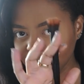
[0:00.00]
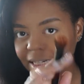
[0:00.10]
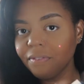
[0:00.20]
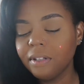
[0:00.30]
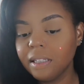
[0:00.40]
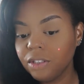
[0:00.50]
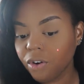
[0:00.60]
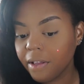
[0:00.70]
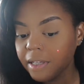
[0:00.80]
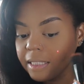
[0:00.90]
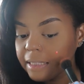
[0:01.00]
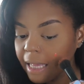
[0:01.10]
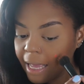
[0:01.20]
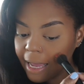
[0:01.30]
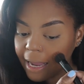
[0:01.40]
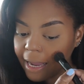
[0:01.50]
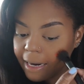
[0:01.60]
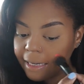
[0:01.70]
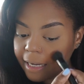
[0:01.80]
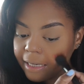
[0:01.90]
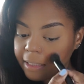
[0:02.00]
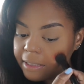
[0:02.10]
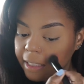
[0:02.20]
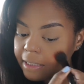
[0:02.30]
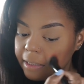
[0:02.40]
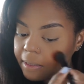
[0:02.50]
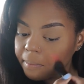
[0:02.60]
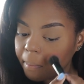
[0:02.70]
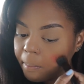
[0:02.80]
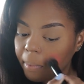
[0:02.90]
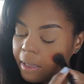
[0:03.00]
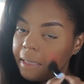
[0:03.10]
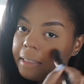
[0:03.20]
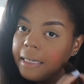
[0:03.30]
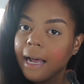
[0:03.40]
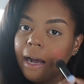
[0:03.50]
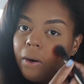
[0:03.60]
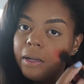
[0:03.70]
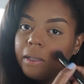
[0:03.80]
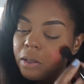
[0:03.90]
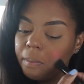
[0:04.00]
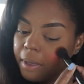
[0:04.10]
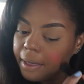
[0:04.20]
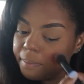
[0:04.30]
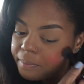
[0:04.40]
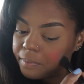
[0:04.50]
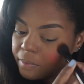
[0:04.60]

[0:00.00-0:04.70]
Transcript: Definitely try this. And I kind of just blend it out a little bit.